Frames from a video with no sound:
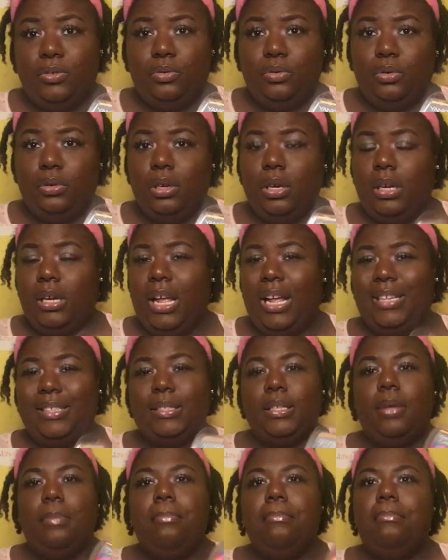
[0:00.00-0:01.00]
drawer has
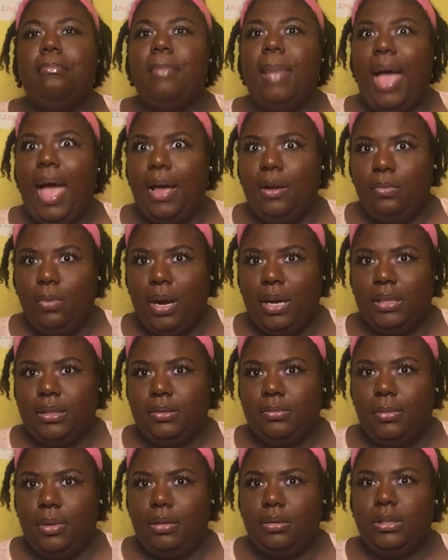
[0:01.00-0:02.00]
mad wax
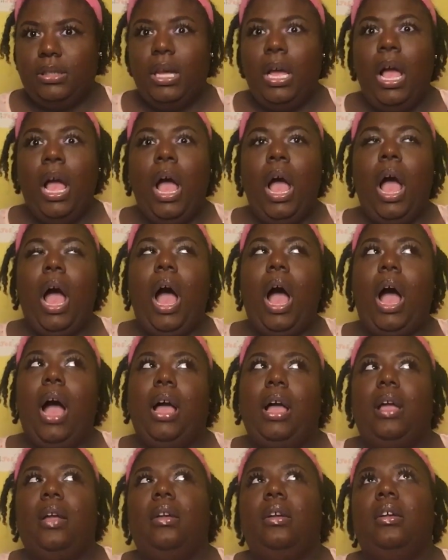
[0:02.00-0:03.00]
melts.
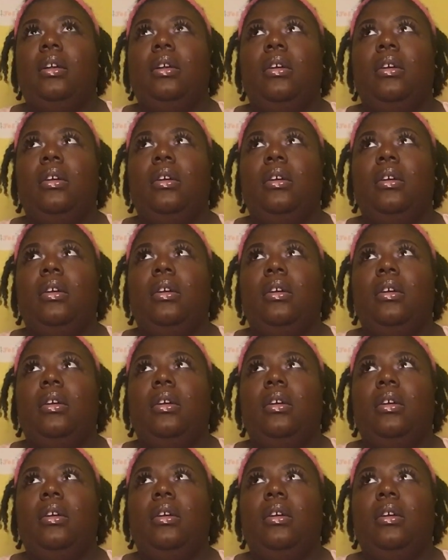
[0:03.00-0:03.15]
I'm